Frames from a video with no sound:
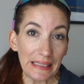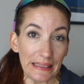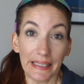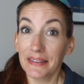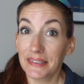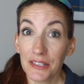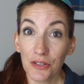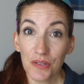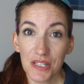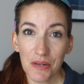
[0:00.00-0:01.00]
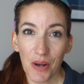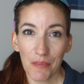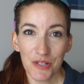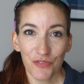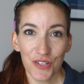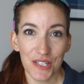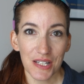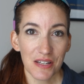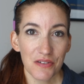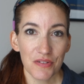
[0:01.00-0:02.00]
yeah, stay tuned to see what happens for the
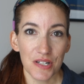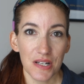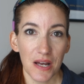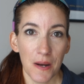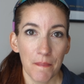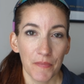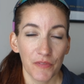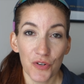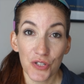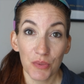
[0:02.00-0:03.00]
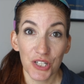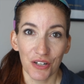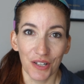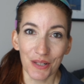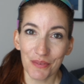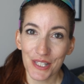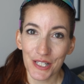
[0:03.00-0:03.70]
600. Of course, I'll be sharing it with